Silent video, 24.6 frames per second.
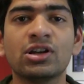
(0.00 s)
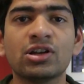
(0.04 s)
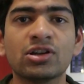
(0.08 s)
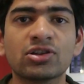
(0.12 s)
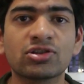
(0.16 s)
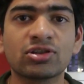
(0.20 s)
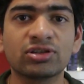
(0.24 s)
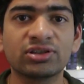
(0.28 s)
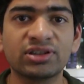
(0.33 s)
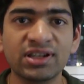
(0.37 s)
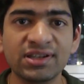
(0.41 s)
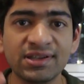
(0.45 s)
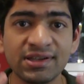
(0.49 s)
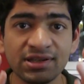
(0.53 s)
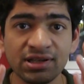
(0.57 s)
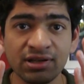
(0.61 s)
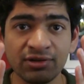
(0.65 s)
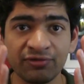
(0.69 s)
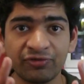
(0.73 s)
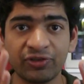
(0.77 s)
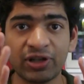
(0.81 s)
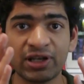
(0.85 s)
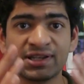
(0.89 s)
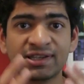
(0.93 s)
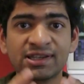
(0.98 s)
So this is a
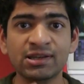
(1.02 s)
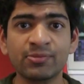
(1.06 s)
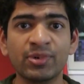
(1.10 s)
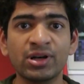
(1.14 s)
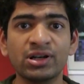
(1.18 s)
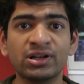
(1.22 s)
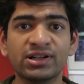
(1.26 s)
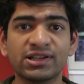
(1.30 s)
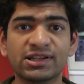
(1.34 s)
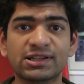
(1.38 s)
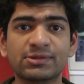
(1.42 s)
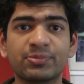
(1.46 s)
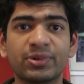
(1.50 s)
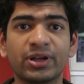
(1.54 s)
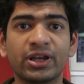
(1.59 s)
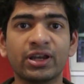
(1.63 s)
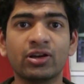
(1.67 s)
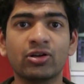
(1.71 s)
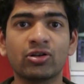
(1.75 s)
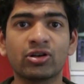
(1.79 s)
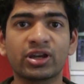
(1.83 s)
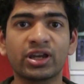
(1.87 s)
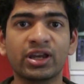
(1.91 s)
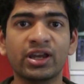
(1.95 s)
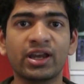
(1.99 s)
flexible display,
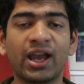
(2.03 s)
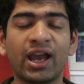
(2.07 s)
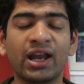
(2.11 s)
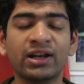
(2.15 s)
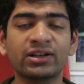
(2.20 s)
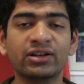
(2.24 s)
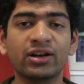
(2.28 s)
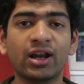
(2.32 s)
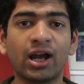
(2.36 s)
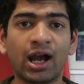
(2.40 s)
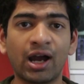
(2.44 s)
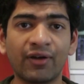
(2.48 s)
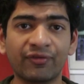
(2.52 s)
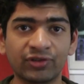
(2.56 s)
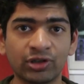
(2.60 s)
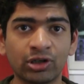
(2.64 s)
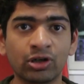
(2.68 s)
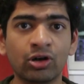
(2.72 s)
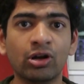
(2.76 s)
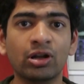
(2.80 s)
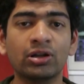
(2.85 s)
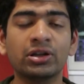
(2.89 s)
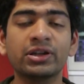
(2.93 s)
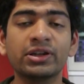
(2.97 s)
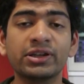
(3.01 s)
okay, and after
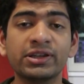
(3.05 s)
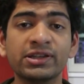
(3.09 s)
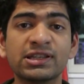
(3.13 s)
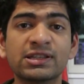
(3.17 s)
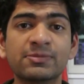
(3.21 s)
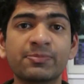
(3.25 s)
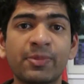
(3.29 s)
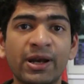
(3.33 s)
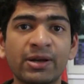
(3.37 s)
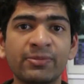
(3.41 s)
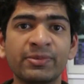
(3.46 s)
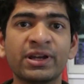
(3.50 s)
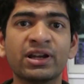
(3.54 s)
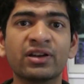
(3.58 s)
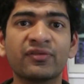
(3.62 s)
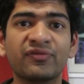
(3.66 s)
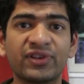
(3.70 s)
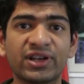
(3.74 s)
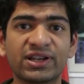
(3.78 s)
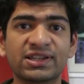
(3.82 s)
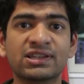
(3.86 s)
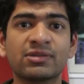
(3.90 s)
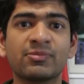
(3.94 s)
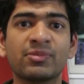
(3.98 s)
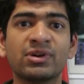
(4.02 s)
all, in spite of being a
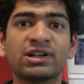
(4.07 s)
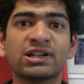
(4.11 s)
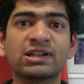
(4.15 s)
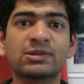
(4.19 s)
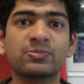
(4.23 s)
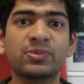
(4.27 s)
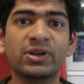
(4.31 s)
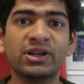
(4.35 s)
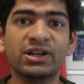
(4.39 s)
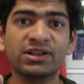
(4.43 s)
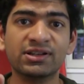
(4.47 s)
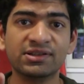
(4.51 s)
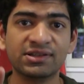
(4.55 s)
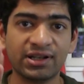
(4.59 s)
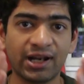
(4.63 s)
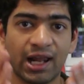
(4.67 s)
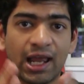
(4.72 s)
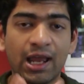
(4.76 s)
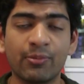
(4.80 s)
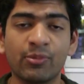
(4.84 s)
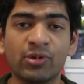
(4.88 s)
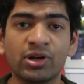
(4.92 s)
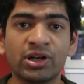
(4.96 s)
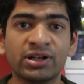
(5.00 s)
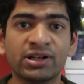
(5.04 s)
flexible display, it is an
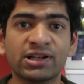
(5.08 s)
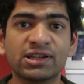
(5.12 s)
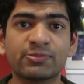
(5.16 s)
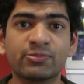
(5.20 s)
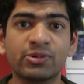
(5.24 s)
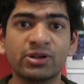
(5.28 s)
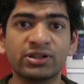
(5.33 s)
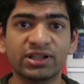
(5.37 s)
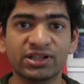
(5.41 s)
AMOLED display.